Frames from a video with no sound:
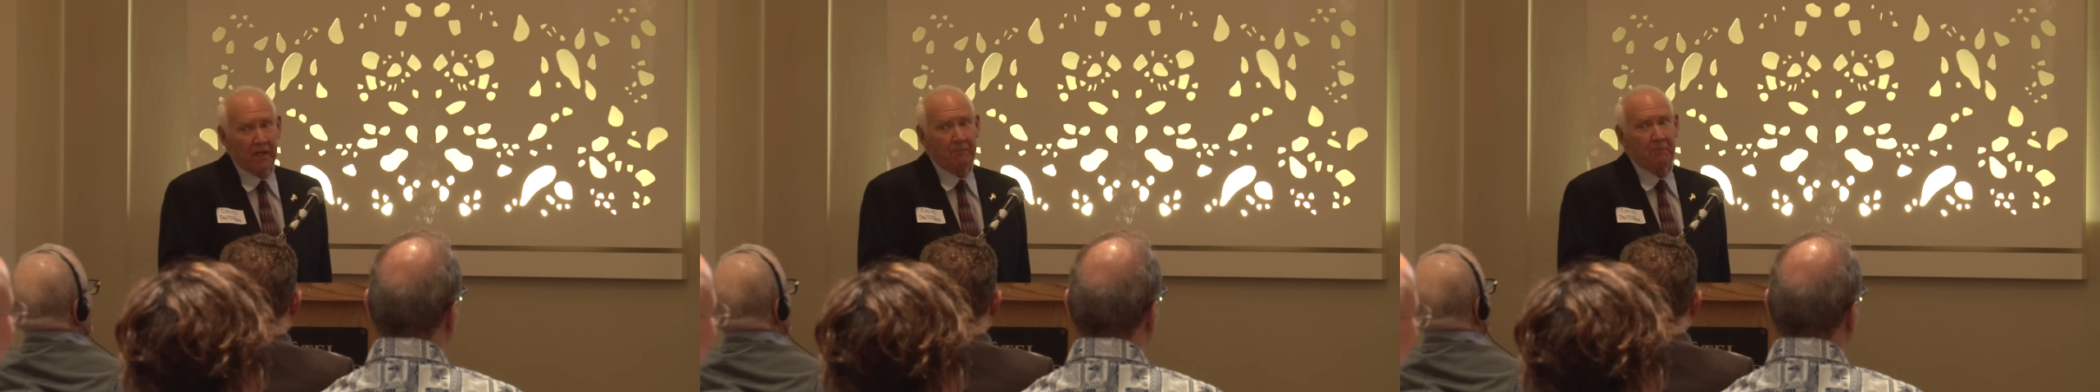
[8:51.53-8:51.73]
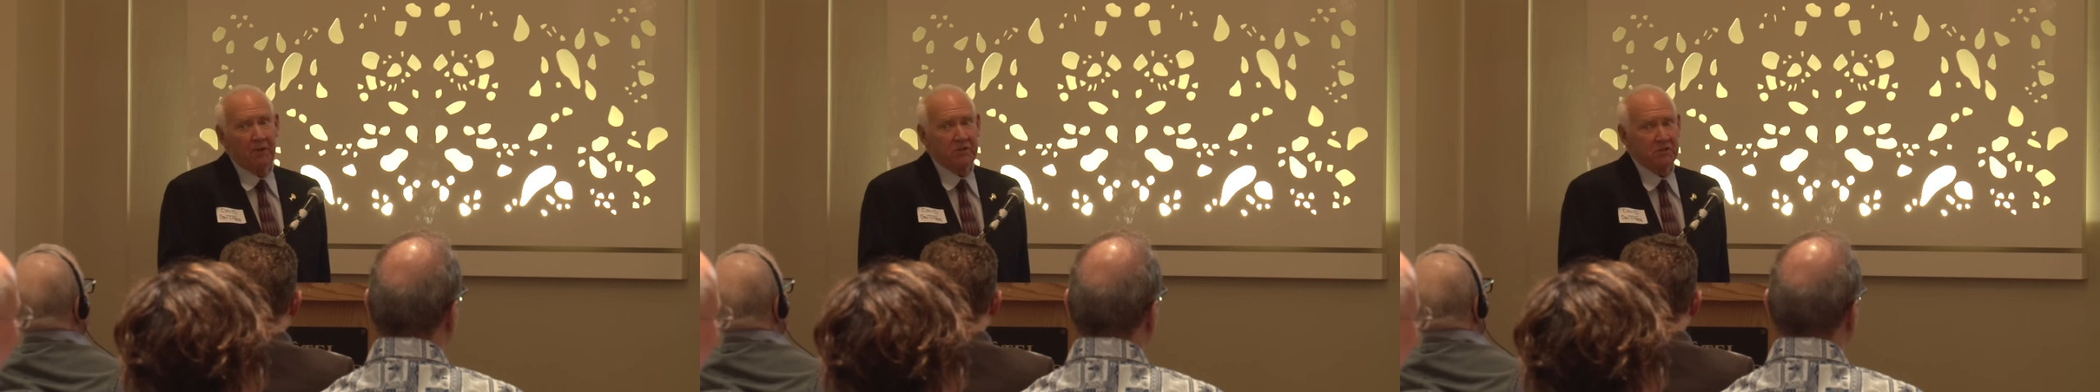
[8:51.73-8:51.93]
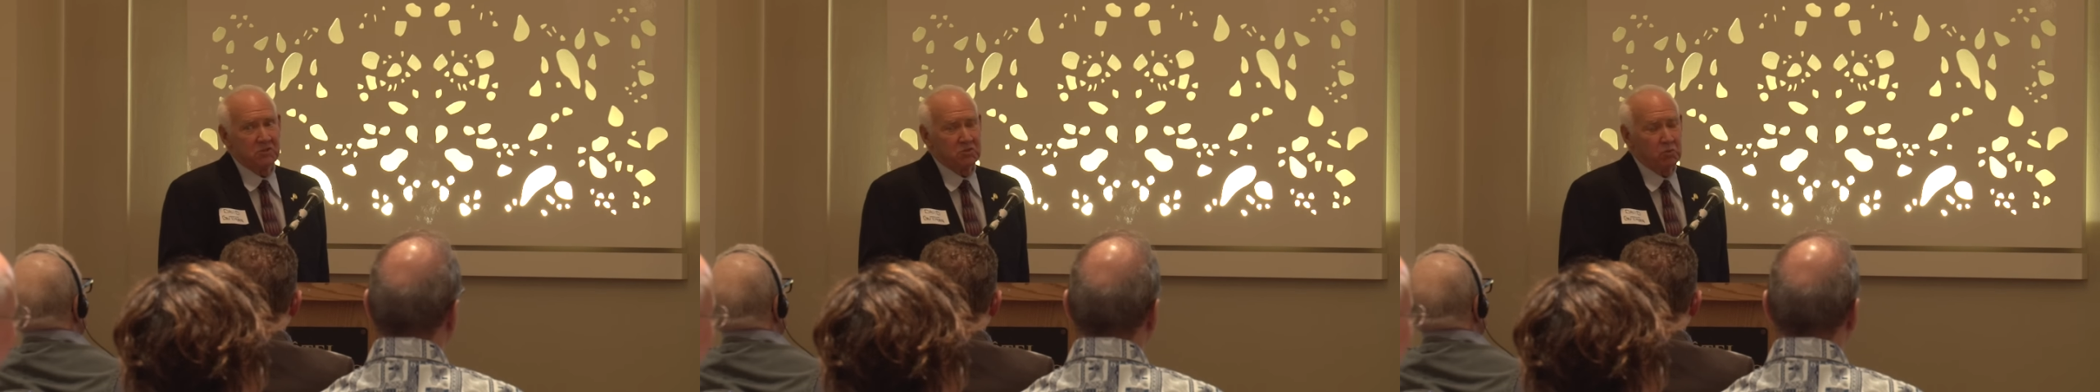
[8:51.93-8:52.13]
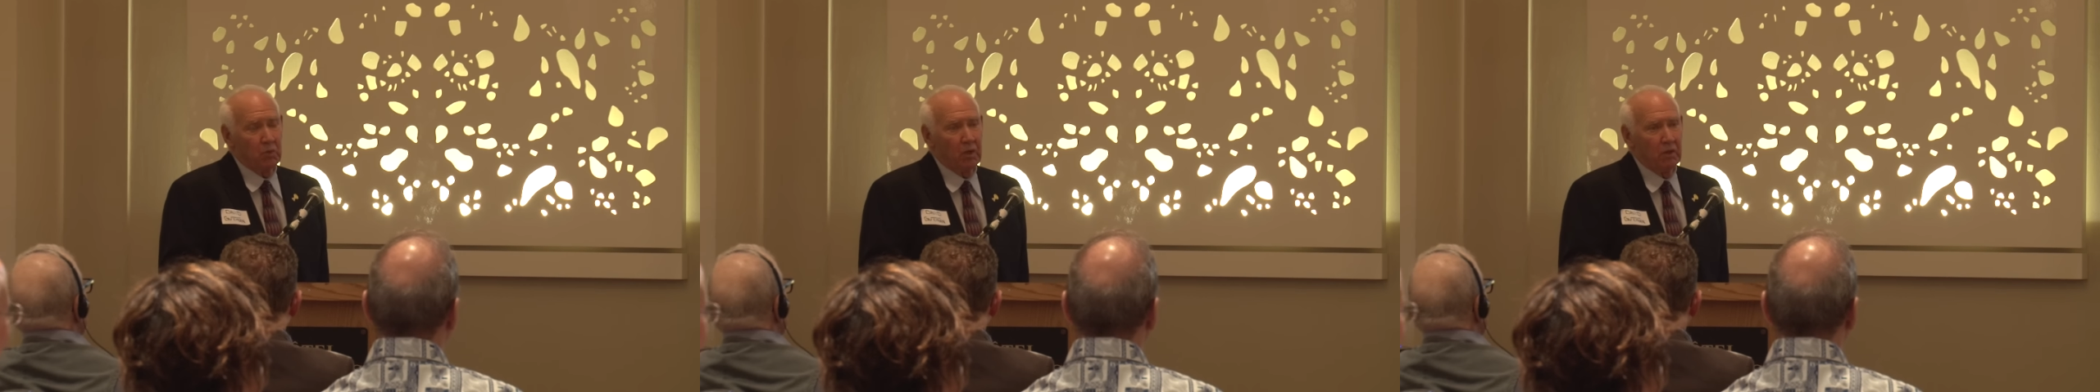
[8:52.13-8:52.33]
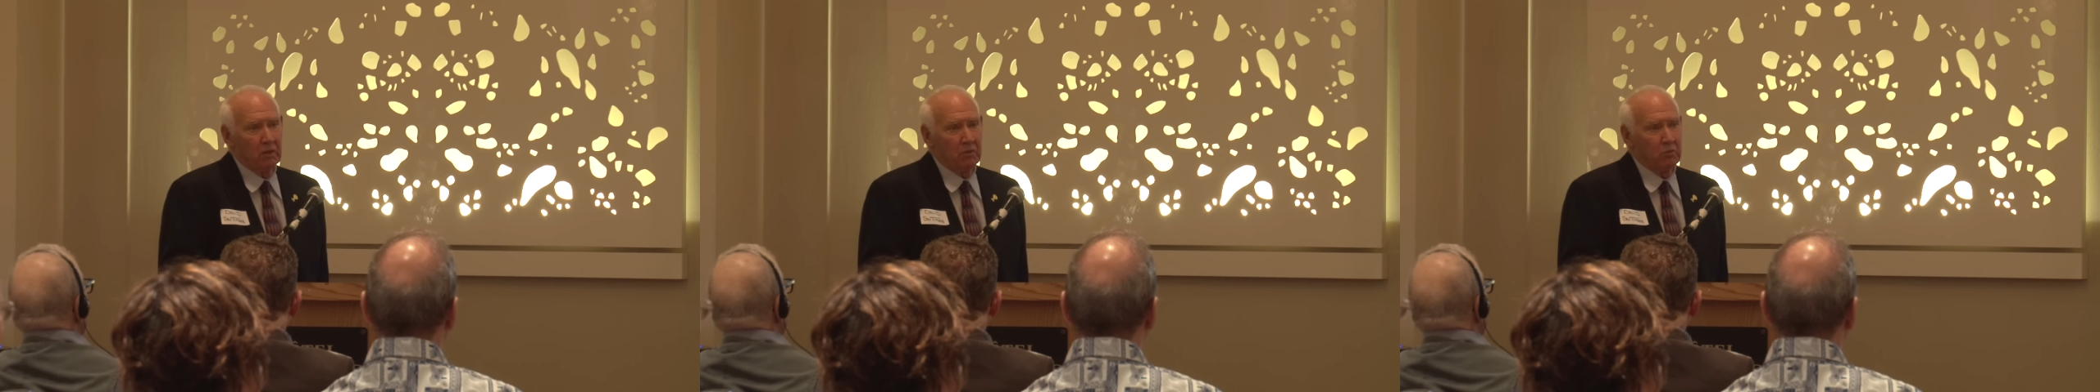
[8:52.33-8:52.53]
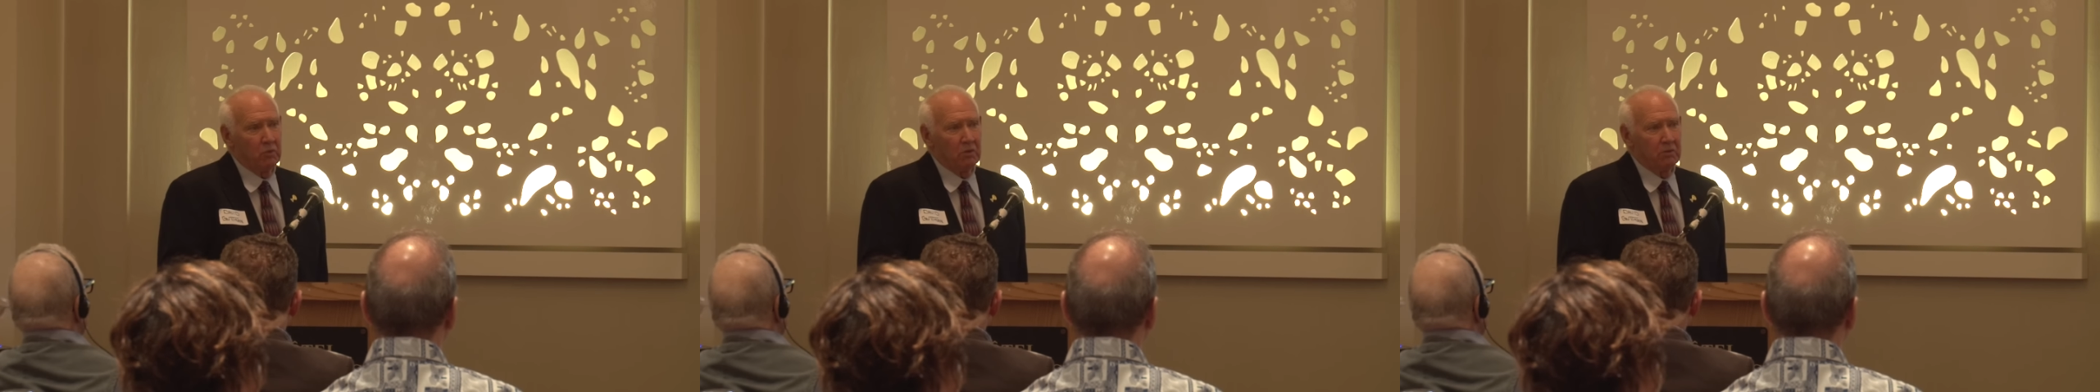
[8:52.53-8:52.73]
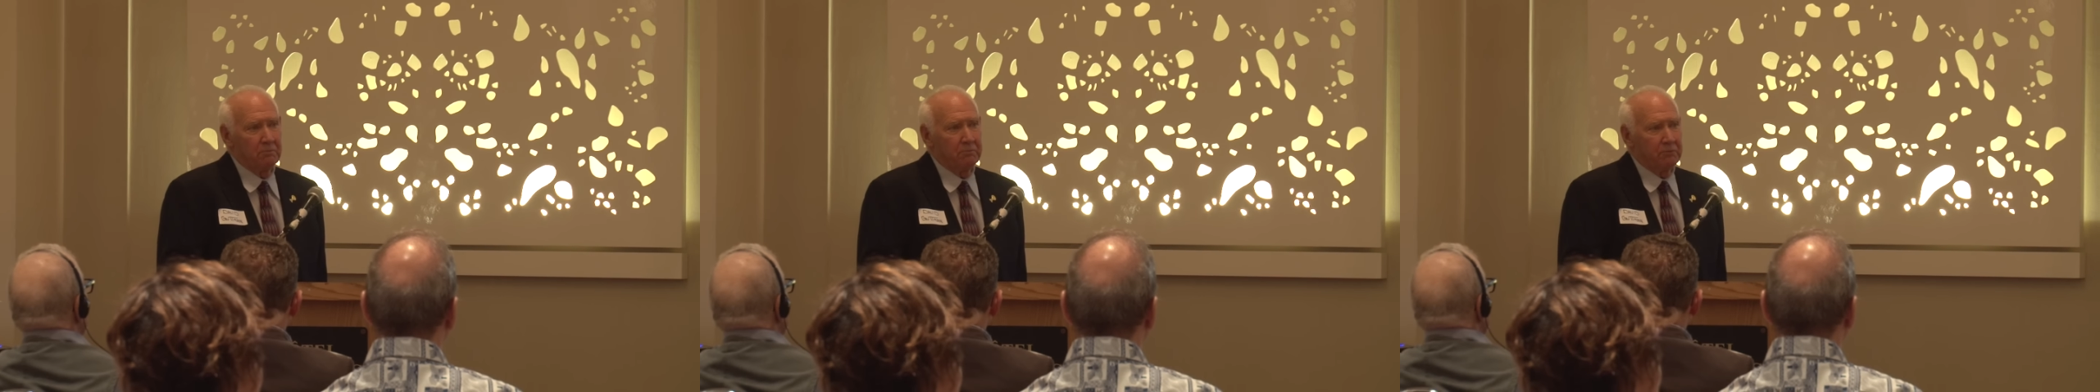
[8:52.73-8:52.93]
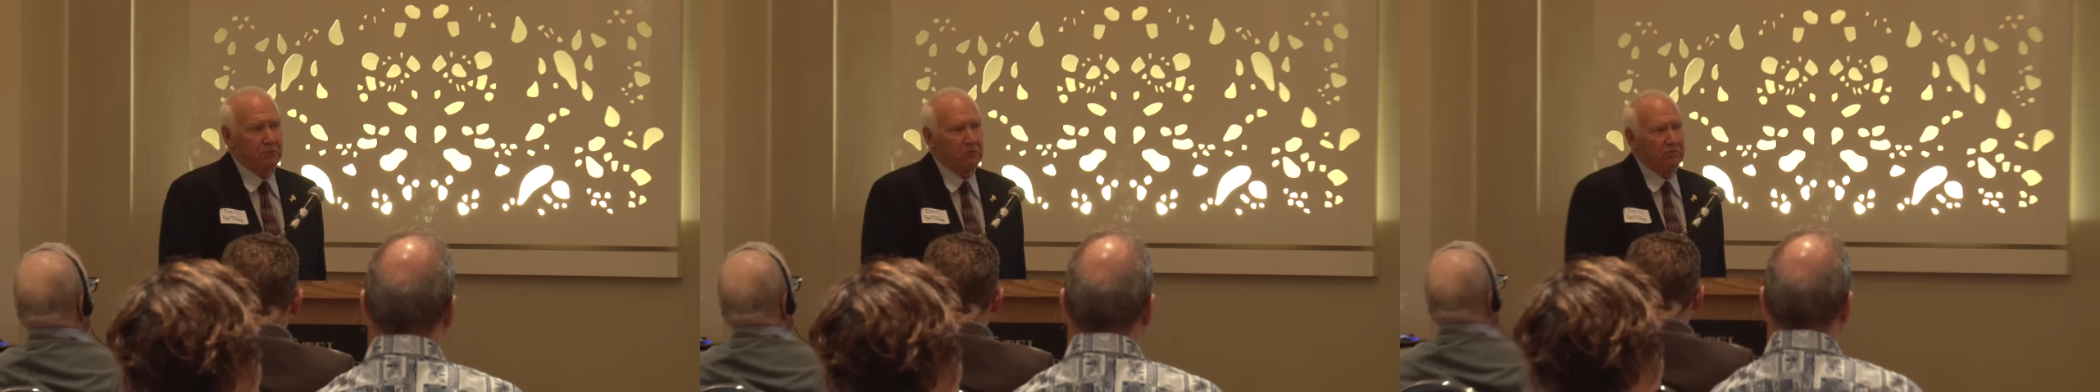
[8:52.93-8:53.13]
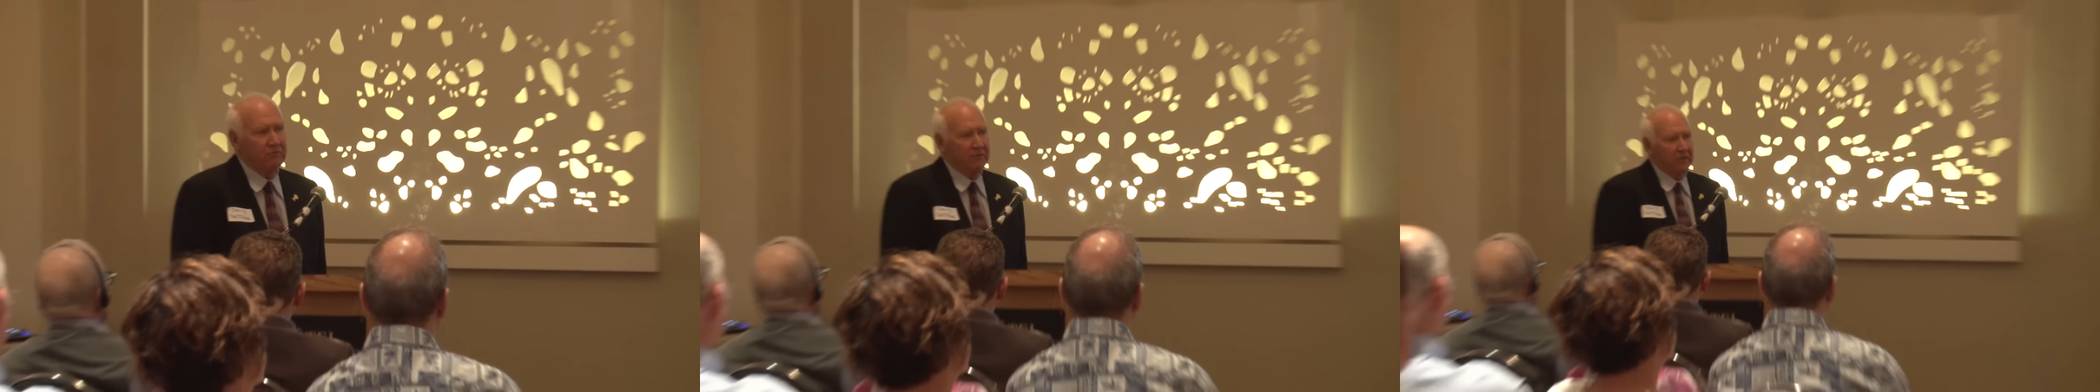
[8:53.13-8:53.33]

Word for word: up on it as well. It will improve